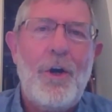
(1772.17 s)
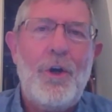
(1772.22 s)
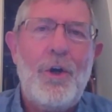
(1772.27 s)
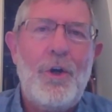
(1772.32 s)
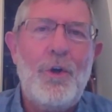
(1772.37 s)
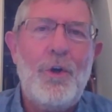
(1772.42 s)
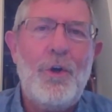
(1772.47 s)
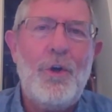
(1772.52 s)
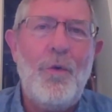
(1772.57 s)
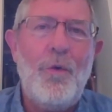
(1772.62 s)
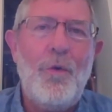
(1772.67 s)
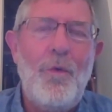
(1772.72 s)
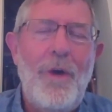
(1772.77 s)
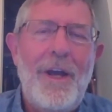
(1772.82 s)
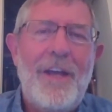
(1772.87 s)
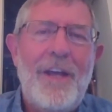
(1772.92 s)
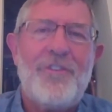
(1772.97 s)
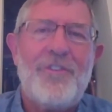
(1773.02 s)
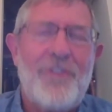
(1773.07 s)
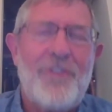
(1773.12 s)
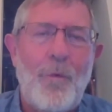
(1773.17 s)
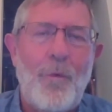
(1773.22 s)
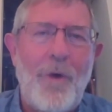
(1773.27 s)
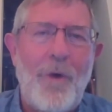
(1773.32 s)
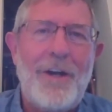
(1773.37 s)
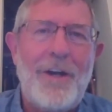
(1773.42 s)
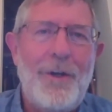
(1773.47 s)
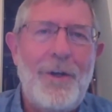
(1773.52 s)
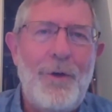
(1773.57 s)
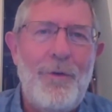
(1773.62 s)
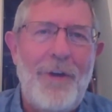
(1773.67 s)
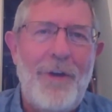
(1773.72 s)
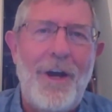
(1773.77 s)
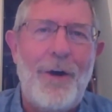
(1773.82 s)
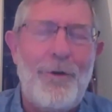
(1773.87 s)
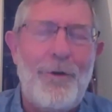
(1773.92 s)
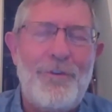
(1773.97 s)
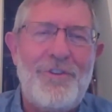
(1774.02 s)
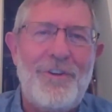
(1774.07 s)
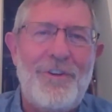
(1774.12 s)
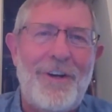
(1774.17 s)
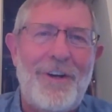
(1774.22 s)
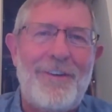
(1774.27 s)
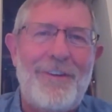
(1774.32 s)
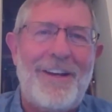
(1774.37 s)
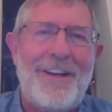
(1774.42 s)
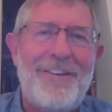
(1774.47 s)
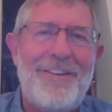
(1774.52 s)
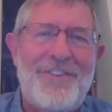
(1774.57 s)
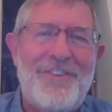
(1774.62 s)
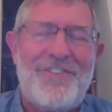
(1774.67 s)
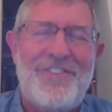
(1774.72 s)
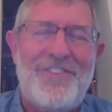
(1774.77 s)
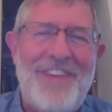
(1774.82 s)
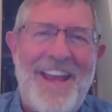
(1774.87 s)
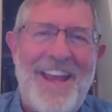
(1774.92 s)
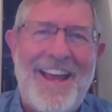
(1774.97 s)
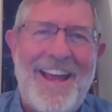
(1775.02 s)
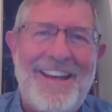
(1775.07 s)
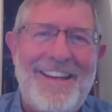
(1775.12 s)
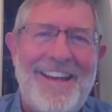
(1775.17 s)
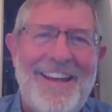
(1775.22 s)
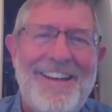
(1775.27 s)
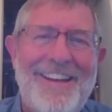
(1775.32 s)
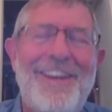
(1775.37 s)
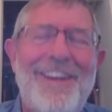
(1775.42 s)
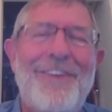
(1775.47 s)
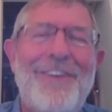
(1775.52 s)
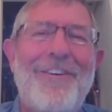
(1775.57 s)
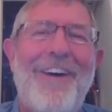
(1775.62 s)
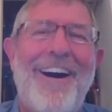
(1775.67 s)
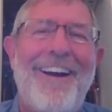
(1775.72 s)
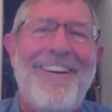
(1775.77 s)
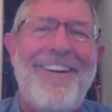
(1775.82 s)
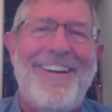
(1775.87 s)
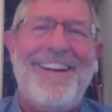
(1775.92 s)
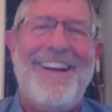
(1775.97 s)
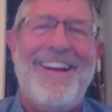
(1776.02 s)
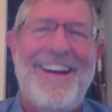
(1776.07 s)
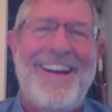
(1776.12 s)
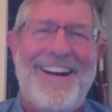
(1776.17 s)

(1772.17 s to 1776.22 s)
who is the one who knows you don't understand it? You are.